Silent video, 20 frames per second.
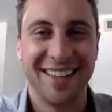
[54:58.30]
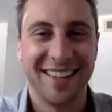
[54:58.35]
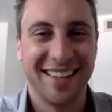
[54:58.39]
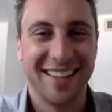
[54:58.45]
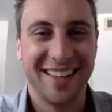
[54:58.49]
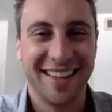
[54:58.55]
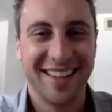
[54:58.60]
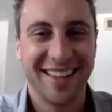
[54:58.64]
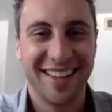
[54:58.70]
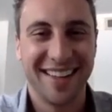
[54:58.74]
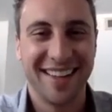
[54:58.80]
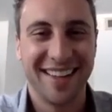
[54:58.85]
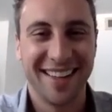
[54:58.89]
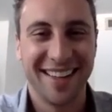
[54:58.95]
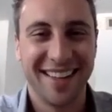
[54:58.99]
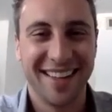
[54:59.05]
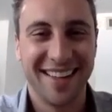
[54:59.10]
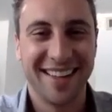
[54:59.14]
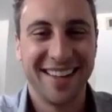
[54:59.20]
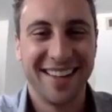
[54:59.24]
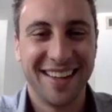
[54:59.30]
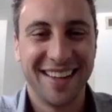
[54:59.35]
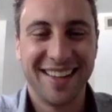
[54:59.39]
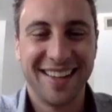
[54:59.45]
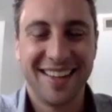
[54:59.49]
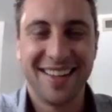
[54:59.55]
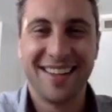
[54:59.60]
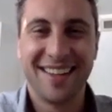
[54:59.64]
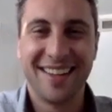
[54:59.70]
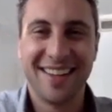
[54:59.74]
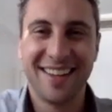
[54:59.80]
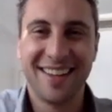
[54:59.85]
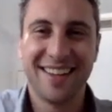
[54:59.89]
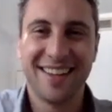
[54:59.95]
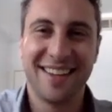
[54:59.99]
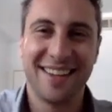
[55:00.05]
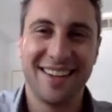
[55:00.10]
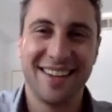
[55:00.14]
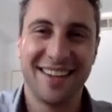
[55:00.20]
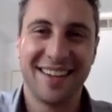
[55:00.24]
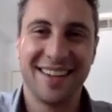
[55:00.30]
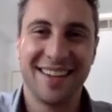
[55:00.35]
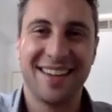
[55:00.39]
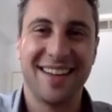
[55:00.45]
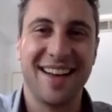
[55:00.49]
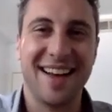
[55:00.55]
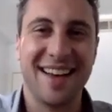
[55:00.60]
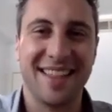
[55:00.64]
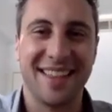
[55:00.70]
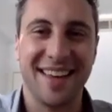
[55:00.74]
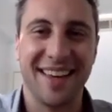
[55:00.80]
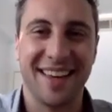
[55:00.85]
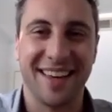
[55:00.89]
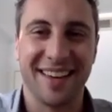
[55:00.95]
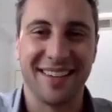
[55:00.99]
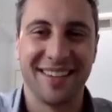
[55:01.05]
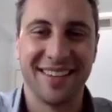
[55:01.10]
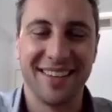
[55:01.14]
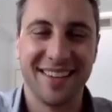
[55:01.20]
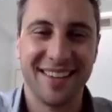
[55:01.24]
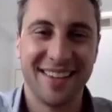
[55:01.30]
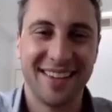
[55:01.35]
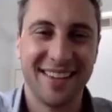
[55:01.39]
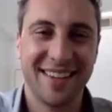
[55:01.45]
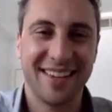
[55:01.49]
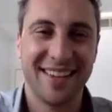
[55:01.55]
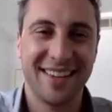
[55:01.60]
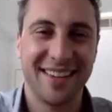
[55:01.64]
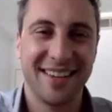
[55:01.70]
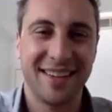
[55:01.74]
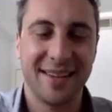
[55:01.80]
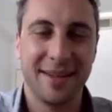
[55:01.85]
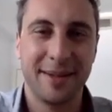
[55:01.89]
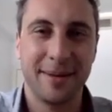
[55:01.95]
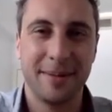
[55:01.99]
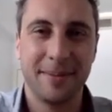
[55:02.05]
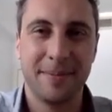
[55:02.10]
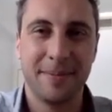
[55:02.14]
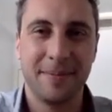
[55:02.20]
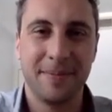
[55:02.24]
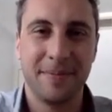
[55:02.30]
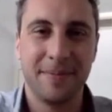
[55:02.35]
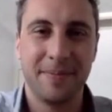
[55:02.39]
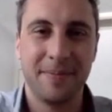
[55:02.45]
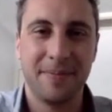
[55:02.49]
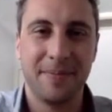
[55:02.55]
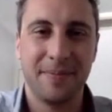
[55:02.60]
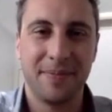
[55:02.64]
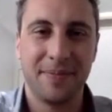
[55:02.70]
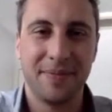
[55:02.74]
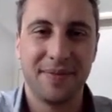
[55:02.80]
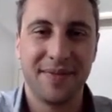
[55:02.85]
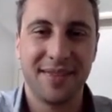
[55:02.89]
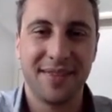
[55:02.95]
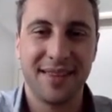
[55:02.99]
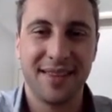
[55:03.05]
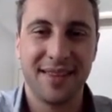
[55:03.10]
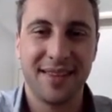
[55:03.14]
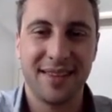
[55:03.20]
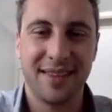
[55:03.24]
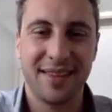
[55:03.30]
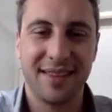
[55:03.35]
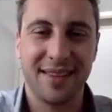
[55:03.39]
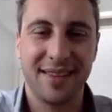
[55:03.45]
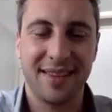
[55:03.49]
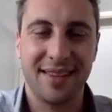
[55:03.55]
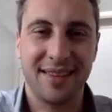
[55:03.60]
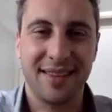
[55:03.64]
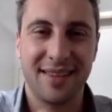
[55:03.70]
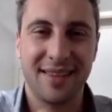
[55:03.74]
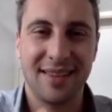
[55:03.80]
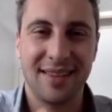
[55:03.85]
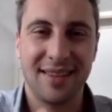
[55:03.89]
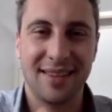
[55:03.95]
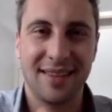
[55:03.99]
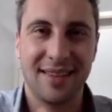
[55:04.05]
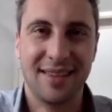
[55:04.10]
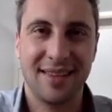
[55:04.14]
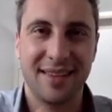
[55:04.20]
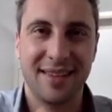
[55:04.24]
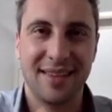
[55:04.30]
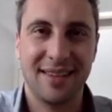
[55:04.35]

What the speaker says: No words are spoken by the person on screen.